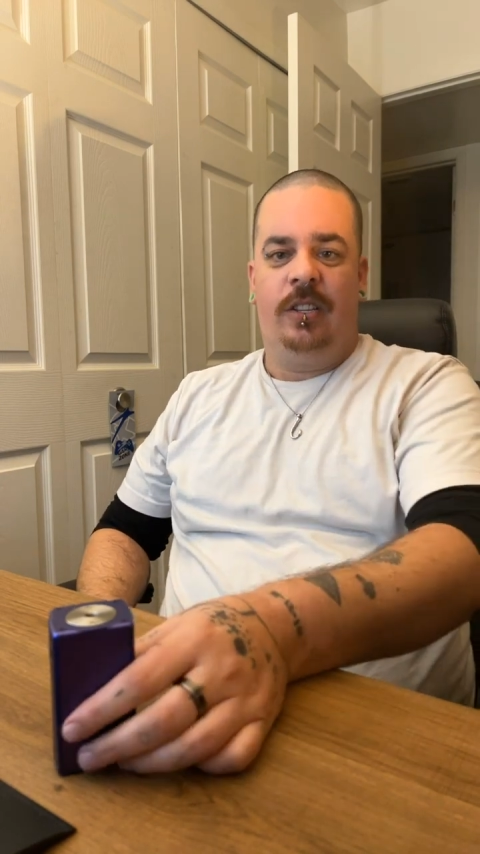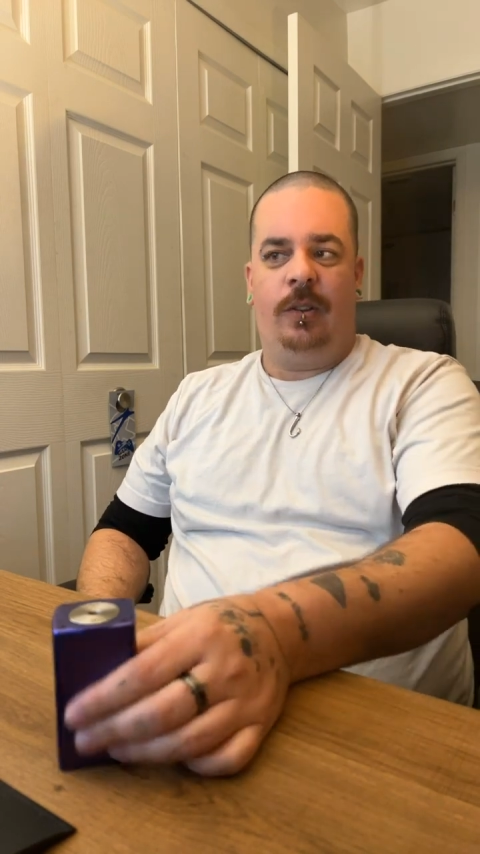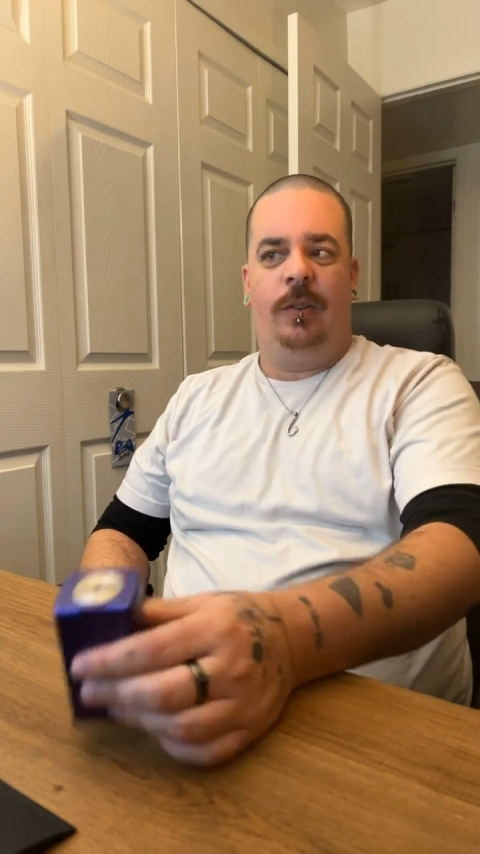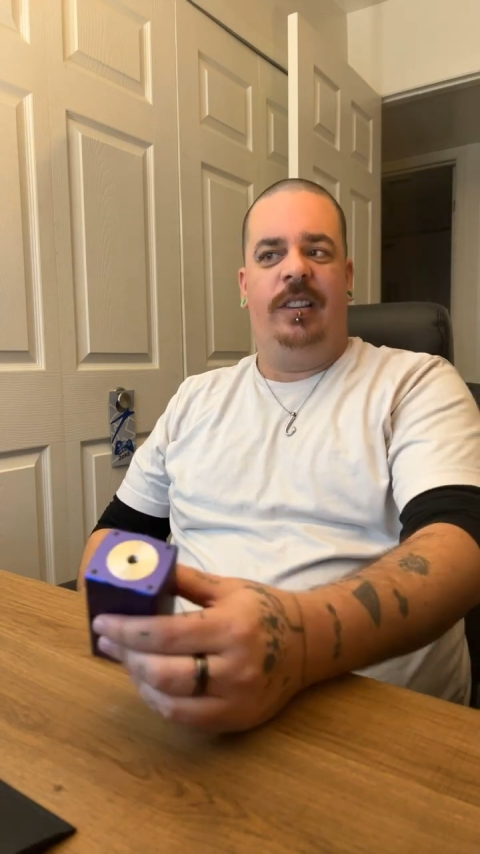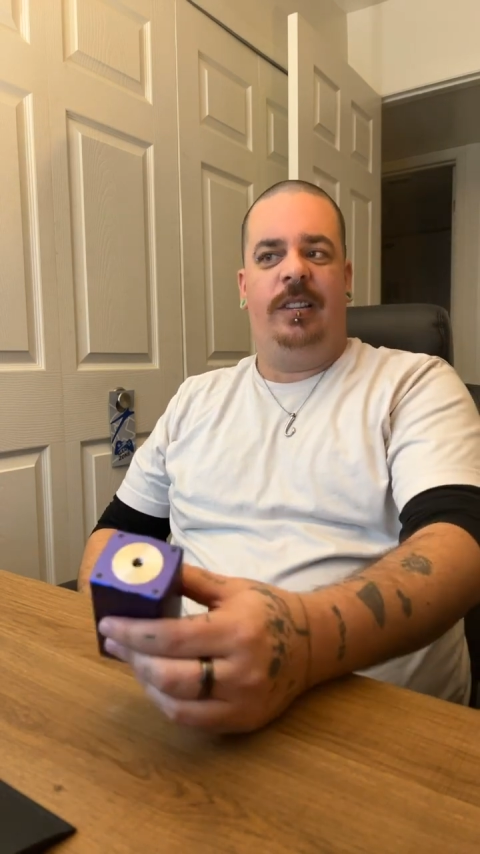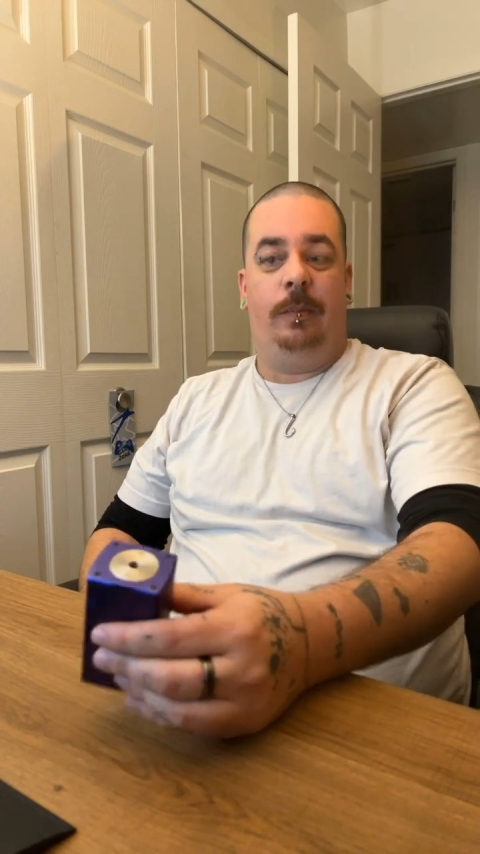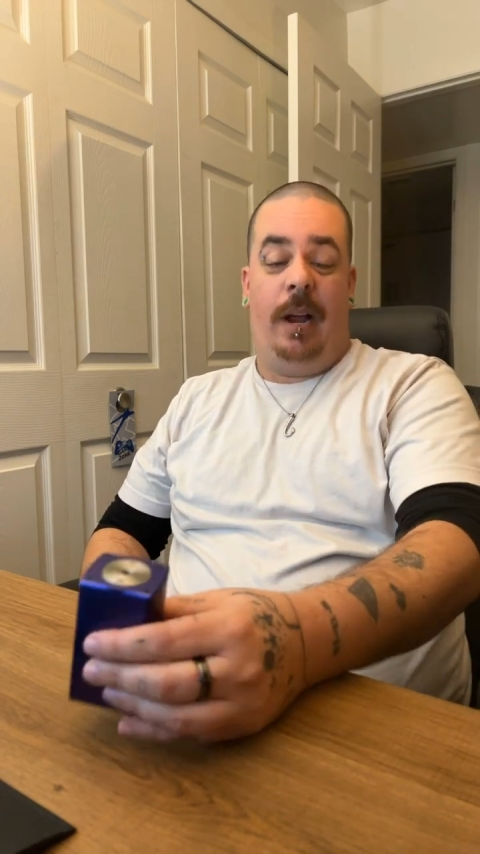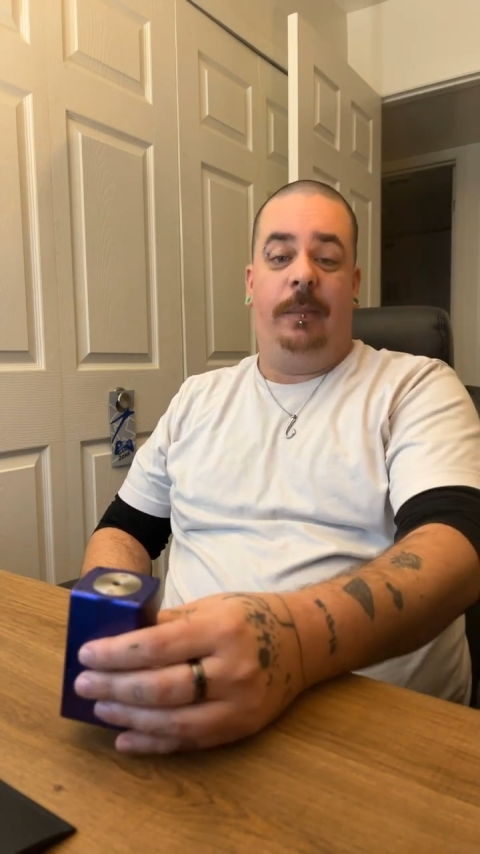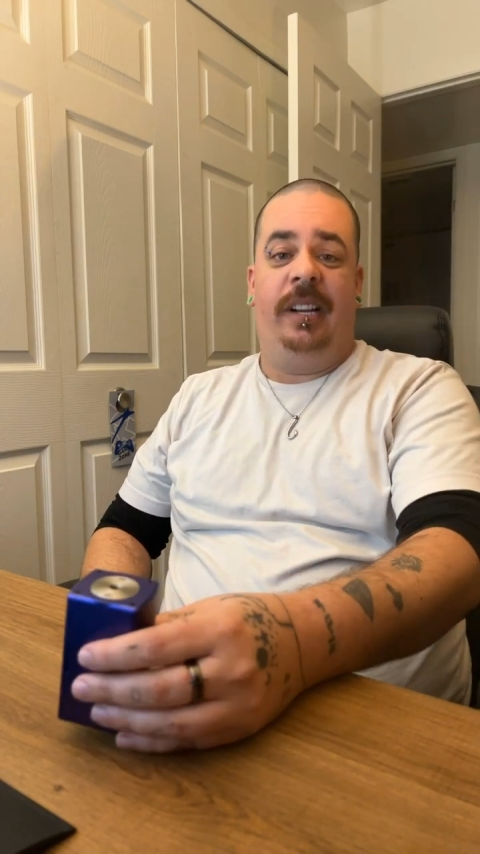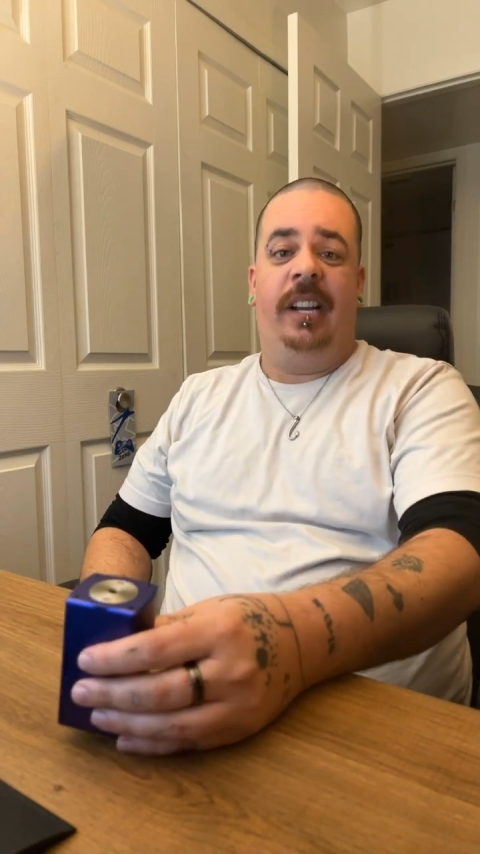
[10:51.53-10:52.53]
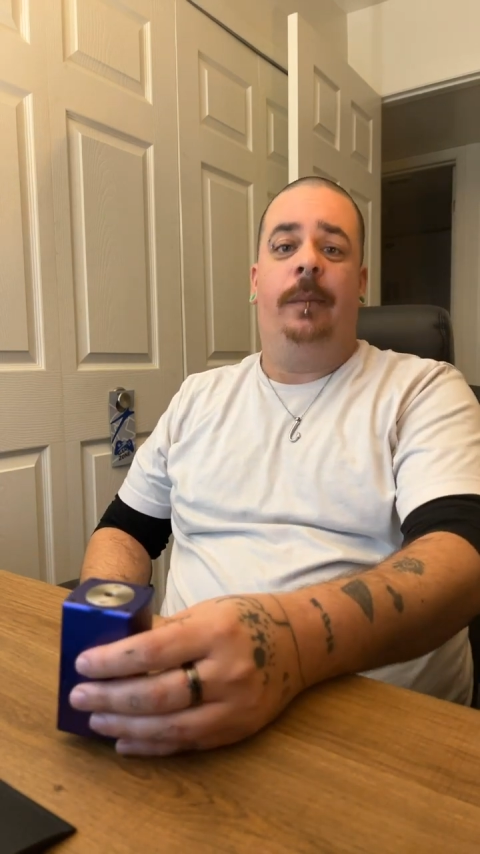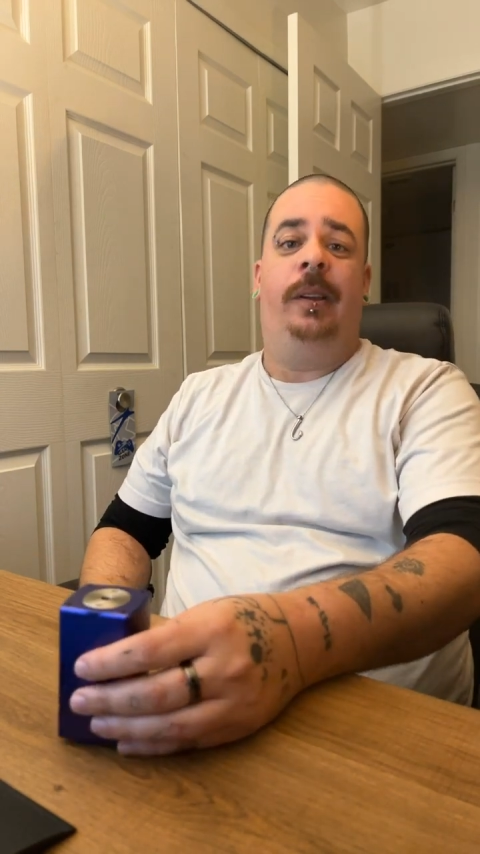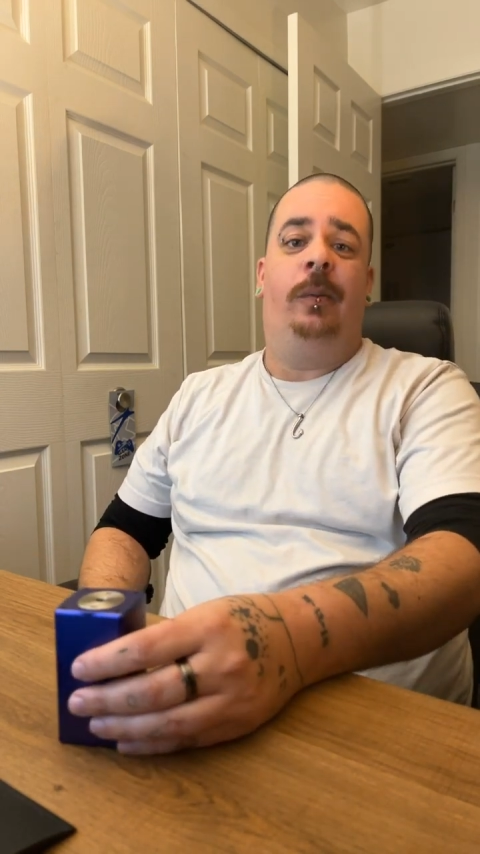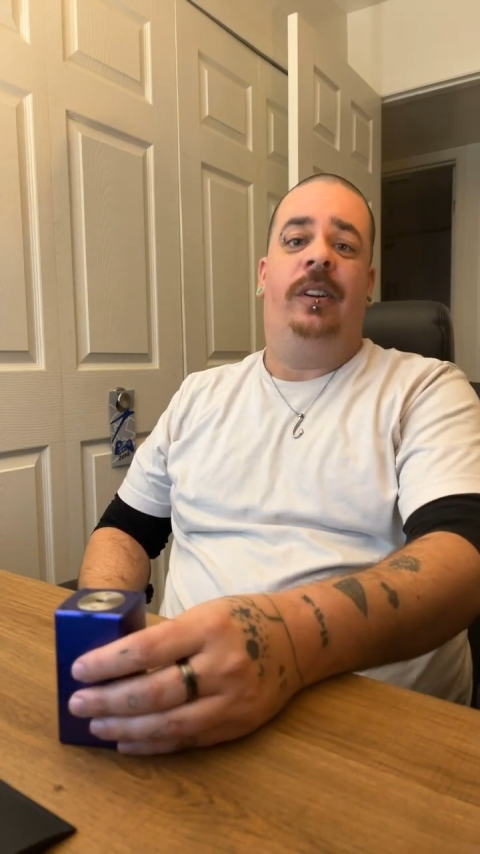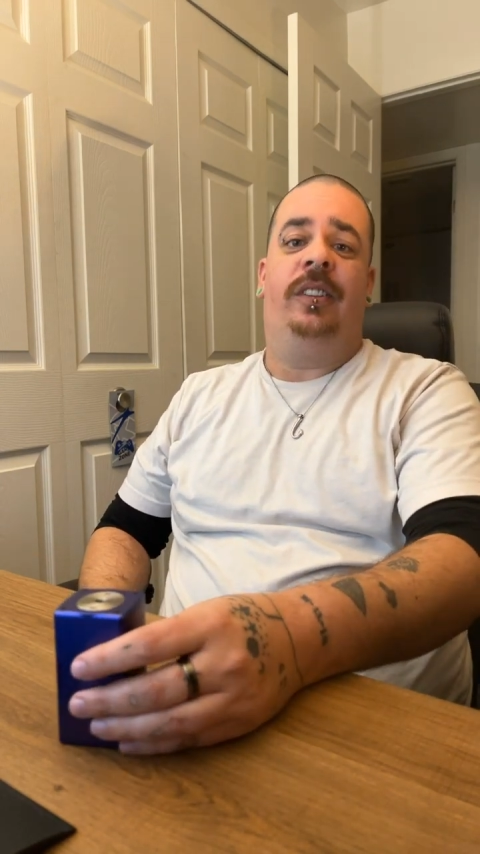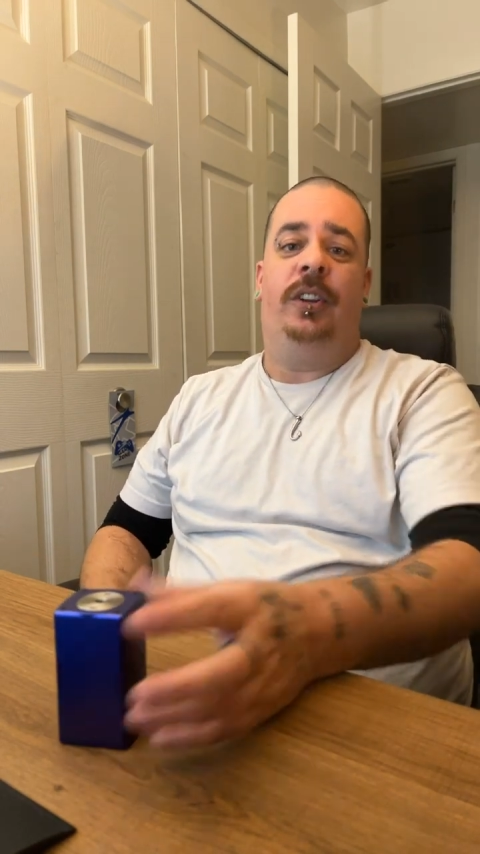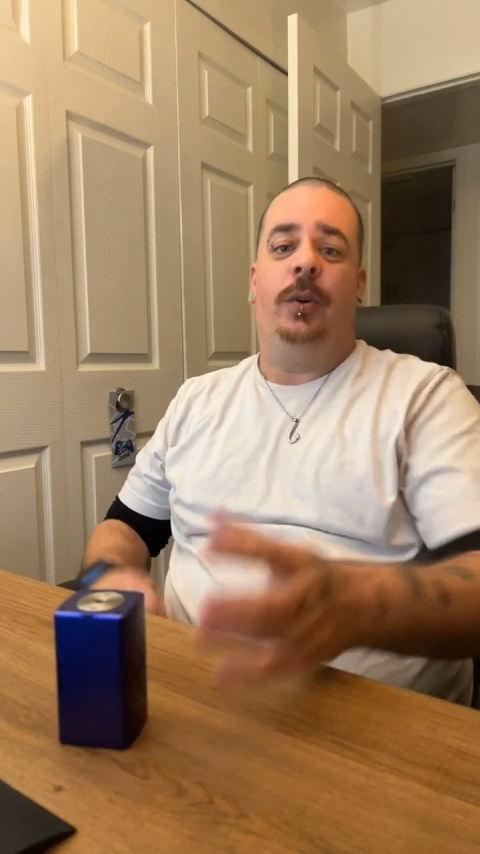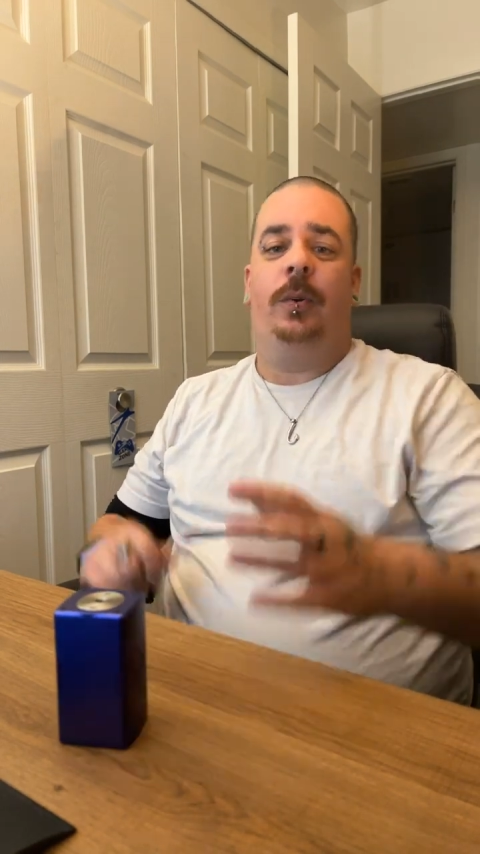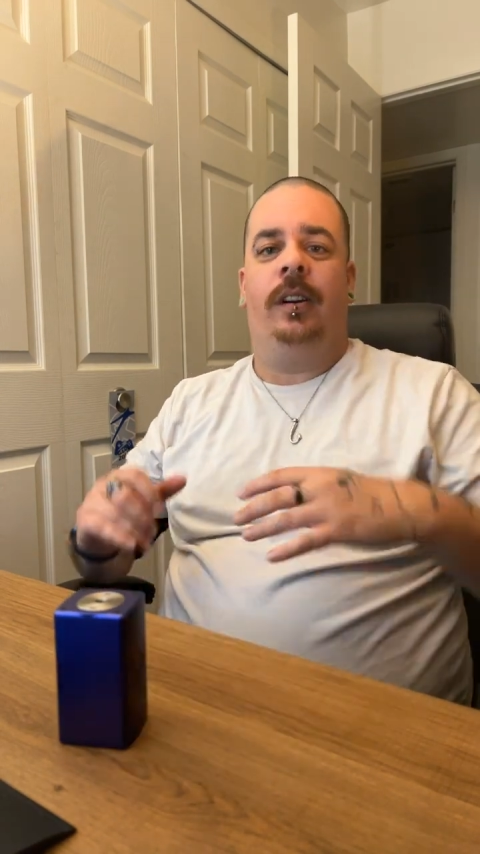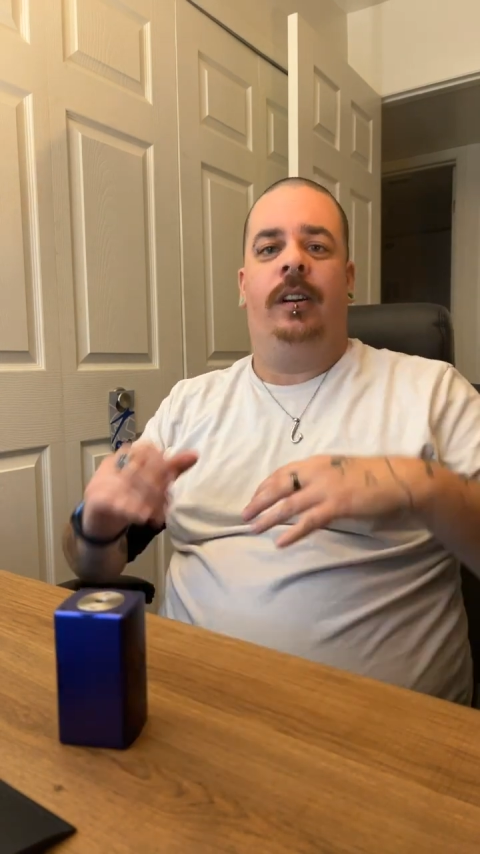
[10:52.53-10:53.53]
So this is probably going to be one of the
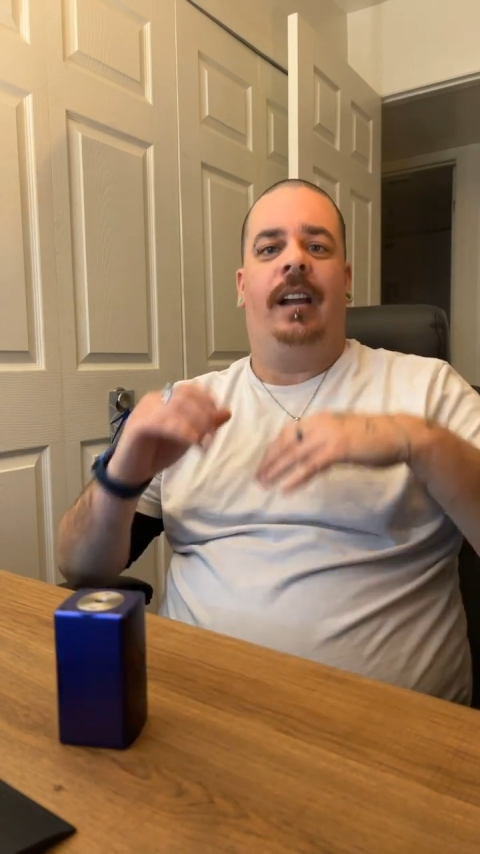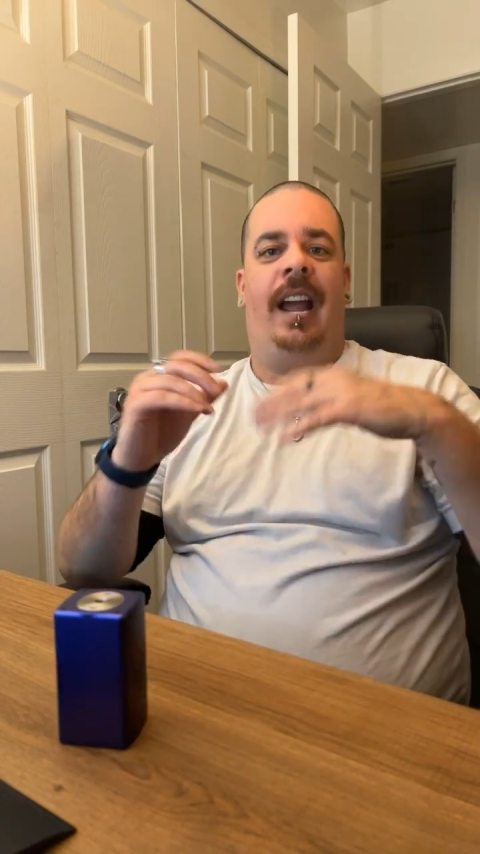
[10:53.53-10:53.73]
newer